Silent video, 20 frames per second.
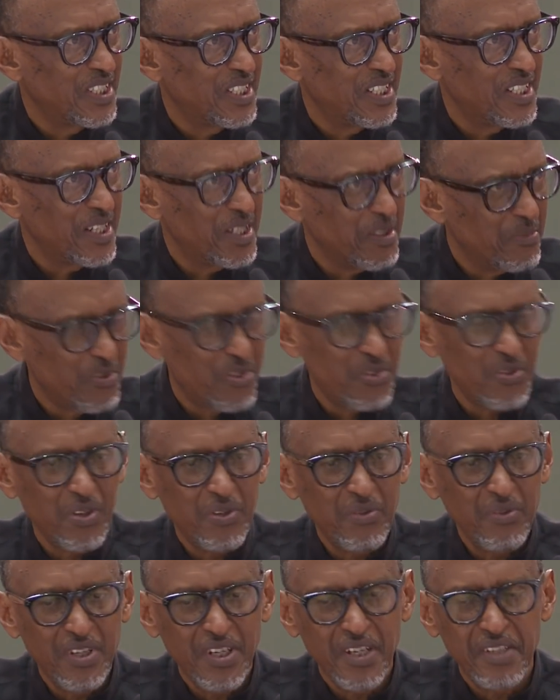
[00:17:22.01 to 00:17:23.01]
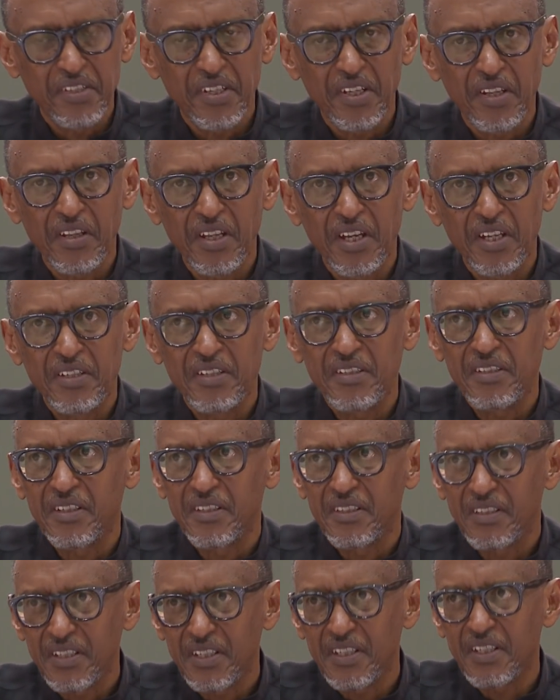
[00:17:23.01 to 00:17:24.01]
And I'm sure you will answer that
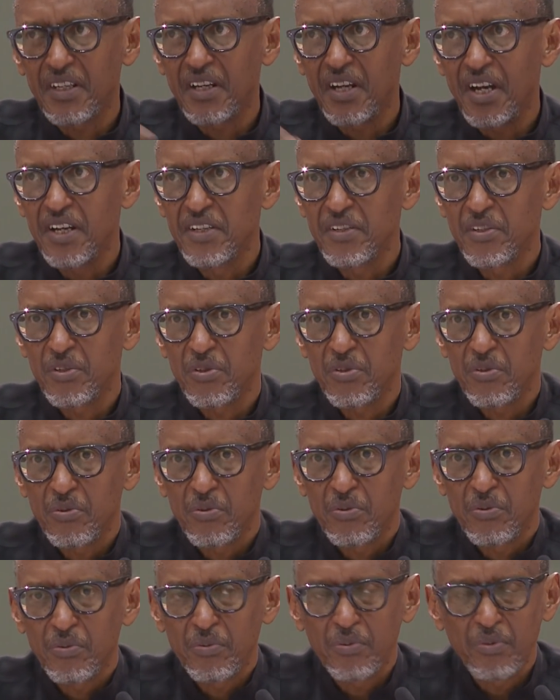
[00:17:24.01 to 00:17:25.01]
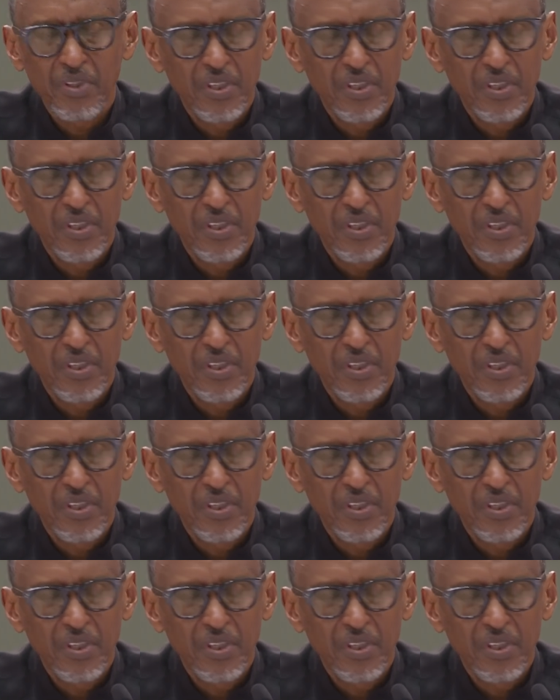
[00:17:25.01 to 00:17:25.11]
as you